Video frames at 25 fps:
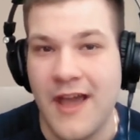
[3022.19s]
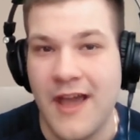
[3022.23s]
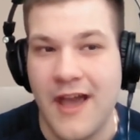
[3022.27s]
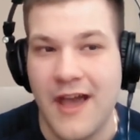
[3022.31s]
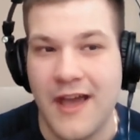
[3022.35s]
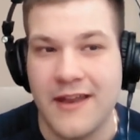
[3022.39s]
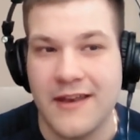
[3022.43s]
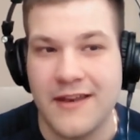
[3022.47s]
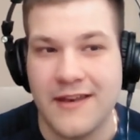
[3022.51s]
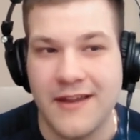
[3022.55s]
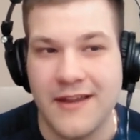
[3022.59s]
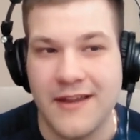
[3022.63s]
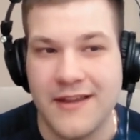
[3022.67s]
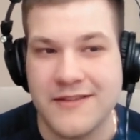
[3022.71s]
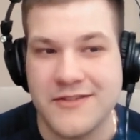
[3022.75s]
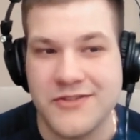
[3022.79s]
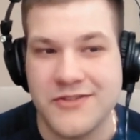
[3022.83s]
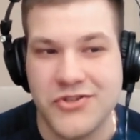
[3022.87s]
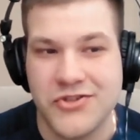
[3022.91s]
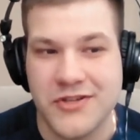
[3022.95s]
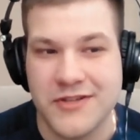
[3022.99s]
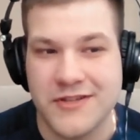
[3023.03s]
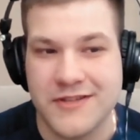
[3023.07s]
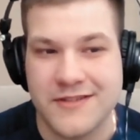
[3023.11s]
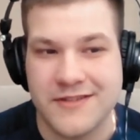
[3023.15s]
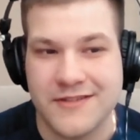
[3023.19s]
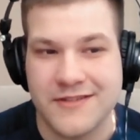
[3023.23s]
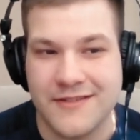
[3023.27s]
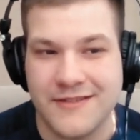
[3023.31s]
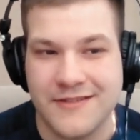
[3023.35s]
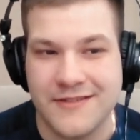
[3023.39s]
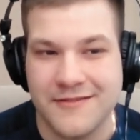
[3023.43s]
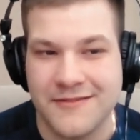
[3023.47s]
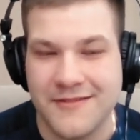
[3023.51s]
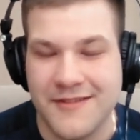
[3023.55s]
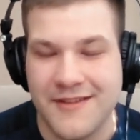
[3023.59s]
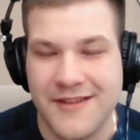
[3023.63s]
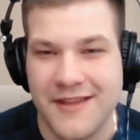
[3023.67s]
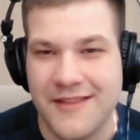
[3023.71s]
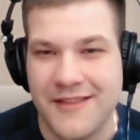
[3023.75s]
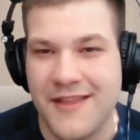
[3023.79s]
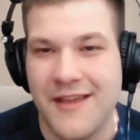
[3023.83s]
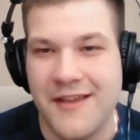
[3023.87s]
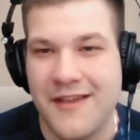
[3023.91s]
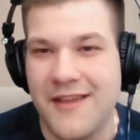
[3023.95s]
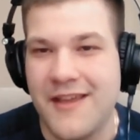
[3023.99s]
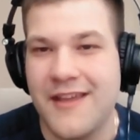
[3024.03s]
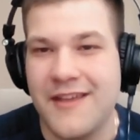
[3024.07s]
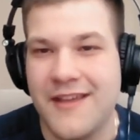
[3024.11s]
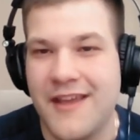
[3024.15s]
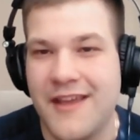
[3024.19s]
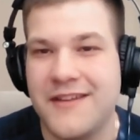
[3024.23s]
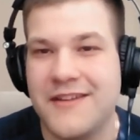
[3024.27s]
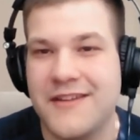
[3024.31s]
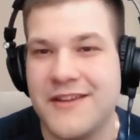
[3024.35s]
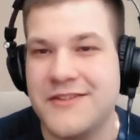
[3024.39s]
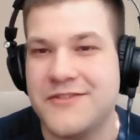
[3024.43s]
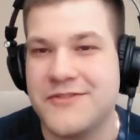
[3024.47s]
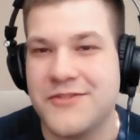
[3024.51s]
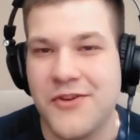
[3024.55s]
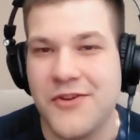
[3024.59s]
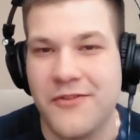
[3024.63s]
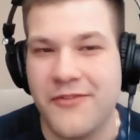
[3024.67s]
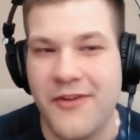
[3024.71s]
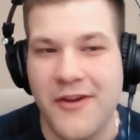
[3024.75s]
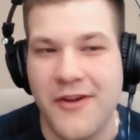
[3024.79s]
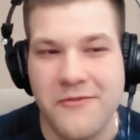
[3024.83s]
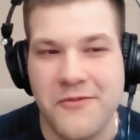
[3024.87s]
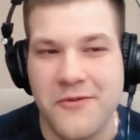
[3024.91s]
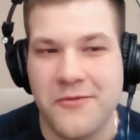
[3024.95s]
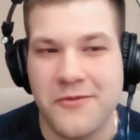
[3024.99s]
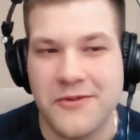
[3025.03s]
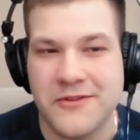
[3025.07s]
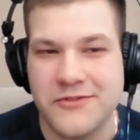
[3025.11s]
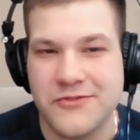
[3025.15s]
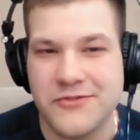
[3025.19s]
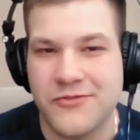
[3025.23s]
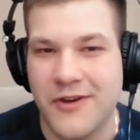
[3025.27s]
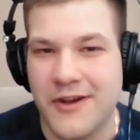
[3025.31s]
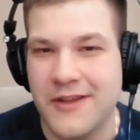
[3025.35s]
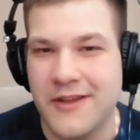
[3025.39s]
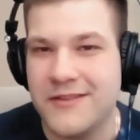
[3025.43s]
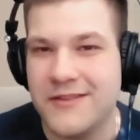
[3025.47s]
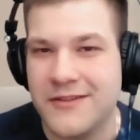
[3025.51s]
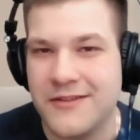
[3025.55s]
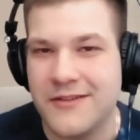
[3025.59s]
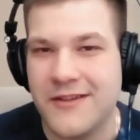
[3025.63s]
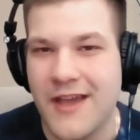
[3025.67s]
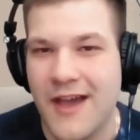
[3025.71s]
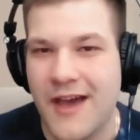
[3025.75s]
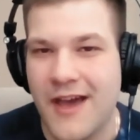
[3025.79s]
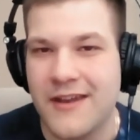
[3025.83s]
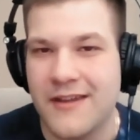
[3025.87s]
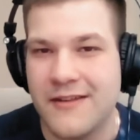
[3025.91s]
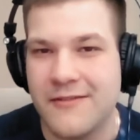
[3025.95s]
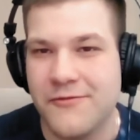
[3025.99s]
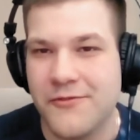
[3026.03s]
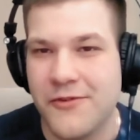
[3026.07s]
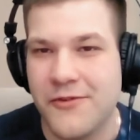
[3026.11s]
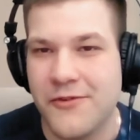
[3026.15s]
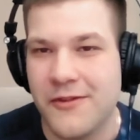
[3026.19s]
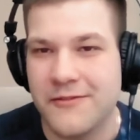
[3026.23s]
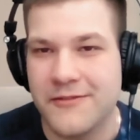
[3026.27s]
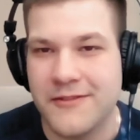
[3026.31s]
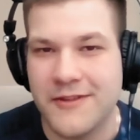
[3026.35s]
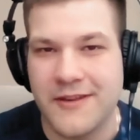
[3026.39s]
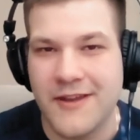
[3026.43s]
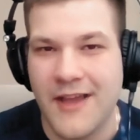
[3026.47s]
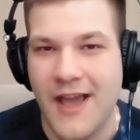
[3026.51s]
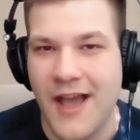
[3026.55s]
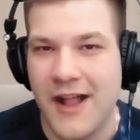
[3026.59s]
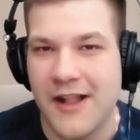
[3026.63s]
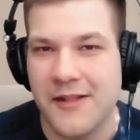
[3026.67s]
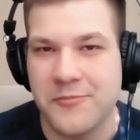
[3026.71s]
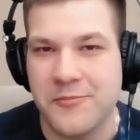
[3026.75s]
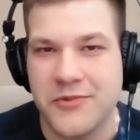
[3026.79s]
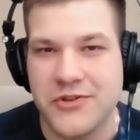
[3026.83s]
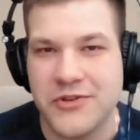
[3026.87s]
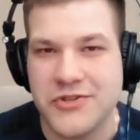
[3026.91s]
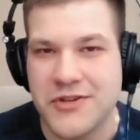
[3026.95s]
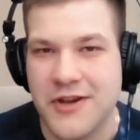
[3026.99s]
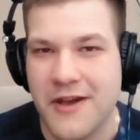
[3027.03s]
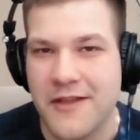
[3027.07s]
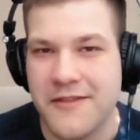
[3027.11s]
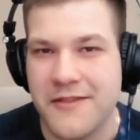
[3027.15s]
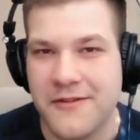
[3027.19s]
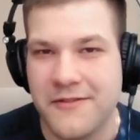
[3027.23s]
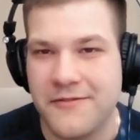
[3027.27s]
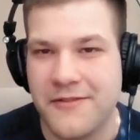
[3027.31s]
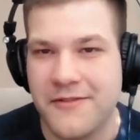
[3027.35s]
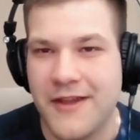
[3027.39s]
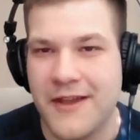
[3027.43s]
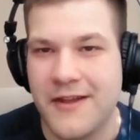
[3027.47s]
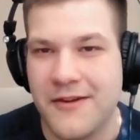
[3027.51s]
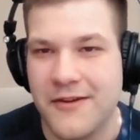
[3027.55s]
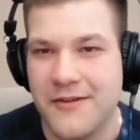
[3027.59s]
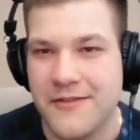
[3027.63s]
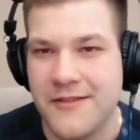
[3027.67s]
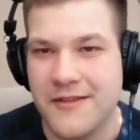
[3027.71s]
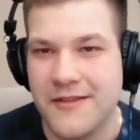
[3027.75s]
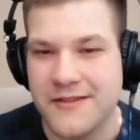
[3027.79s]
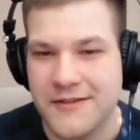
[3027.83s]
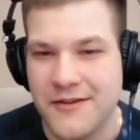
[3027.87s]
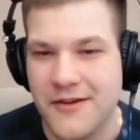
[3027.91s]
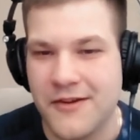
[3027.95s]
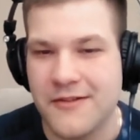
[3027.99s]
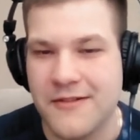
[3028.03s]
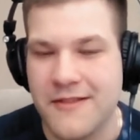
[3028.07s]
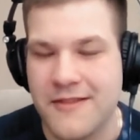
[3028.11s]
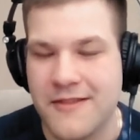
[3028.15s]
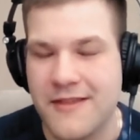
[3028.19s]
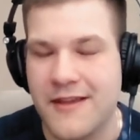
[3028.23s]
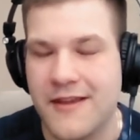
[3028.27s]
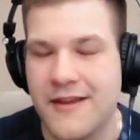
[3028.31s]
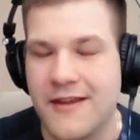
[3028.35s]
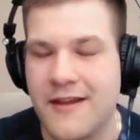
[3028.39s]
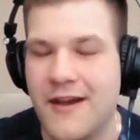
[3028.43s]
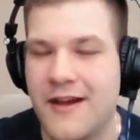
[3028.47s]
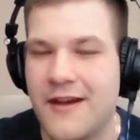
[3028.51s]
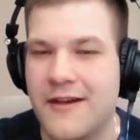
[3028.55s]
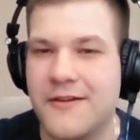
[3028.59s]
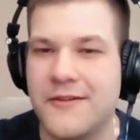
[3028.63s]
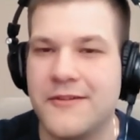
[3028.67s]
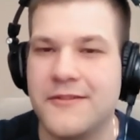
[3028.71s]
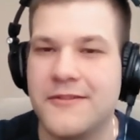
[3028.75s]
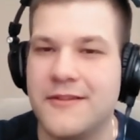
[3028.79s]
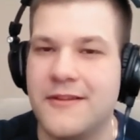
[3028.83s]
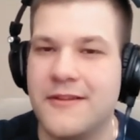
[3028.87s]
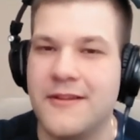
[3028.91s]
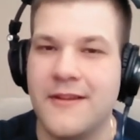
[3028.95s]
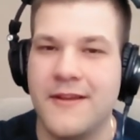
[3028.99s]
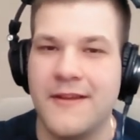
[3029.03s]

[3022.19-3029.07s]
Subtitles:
And it's just an issue of everyone trying to get involved and help each other figure this whole thing out.